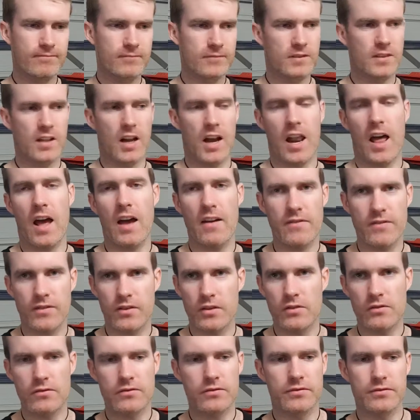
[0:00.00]
the life
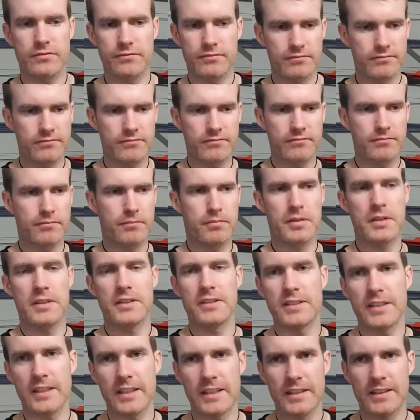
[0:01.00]
of
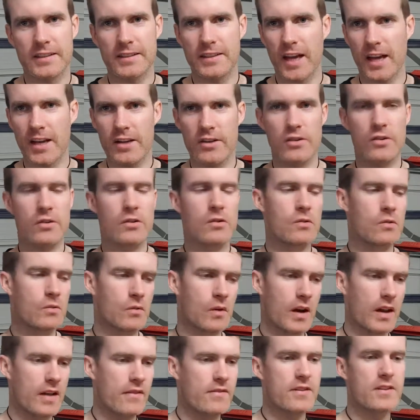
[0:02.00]
printing Daniel,
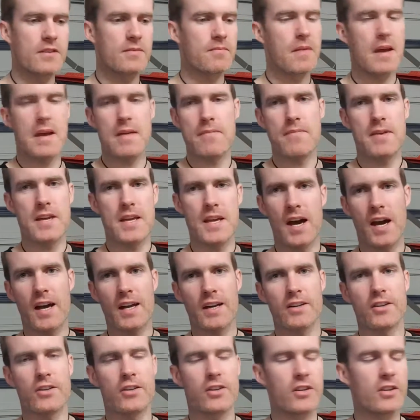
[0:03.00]
whatever it may be. I
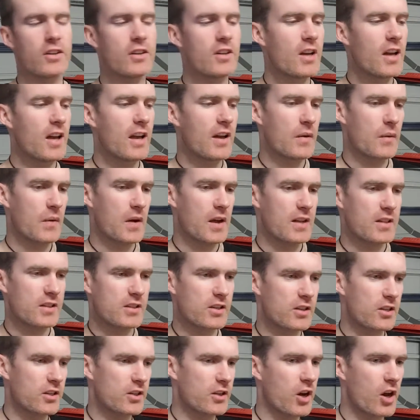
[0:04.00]
don't know where it's
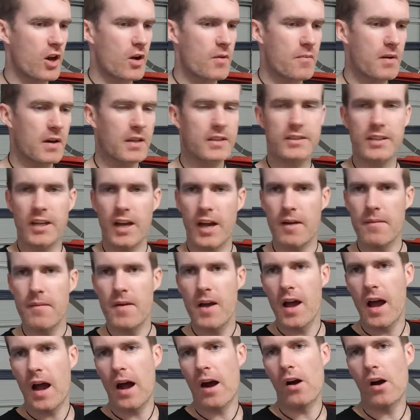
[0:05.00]
gonna go, but
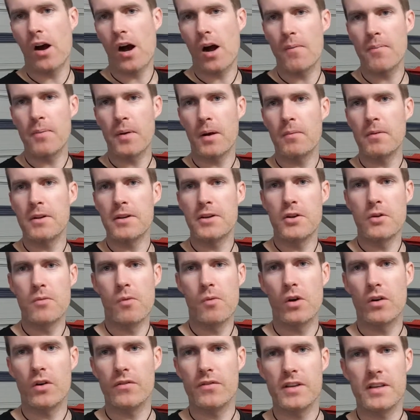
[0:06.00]
I'll probably do
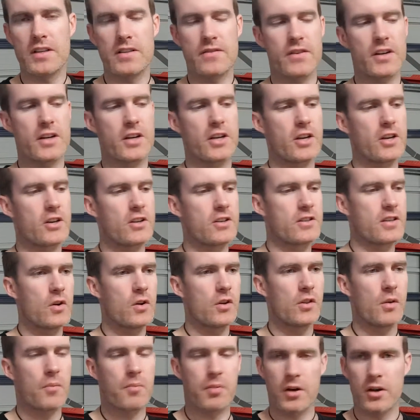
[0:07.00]
more of these videos,
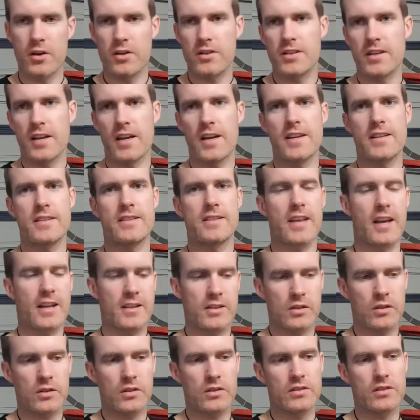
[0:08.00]
the process, that
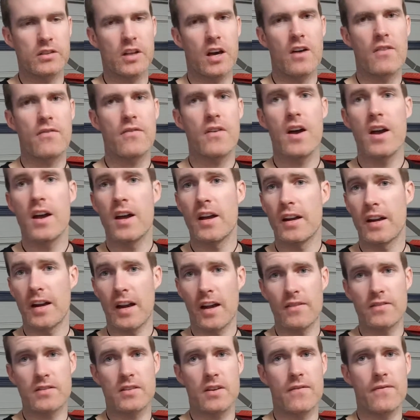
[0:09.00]
sort of stuff.
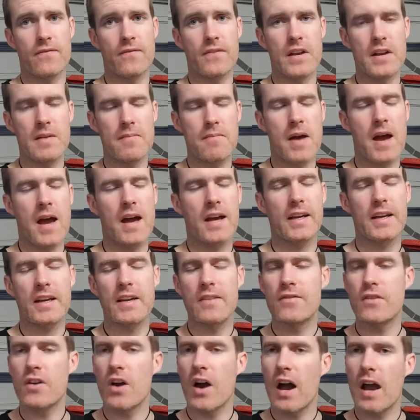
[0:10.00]
Love some feedback.
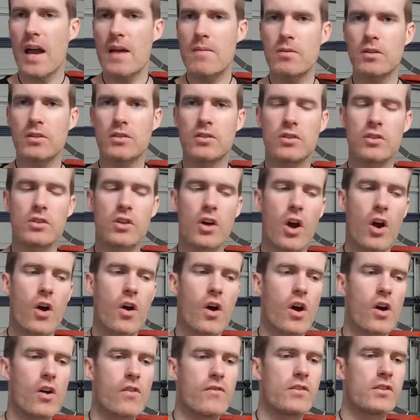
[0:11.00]
If you're able to go
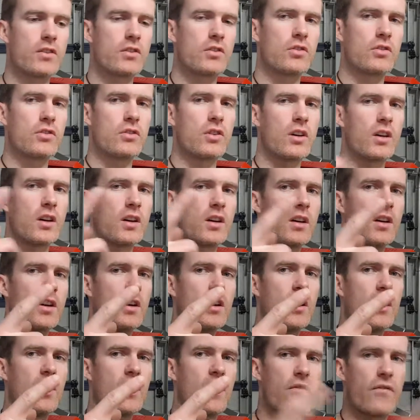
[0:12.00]
over to the
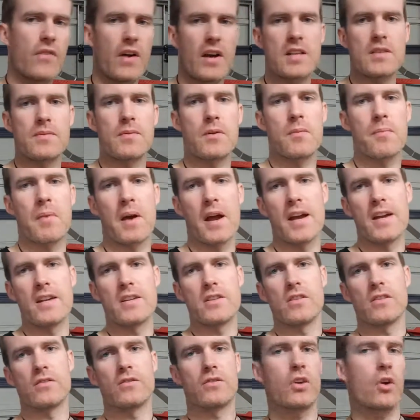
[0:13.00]
Facebook page
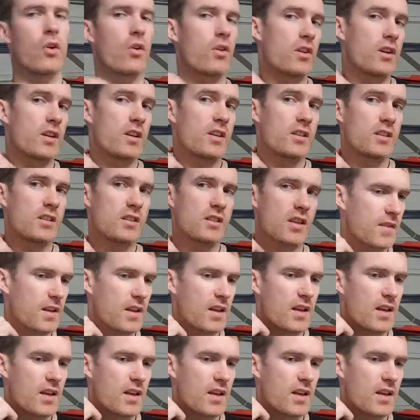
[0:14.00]
of Torius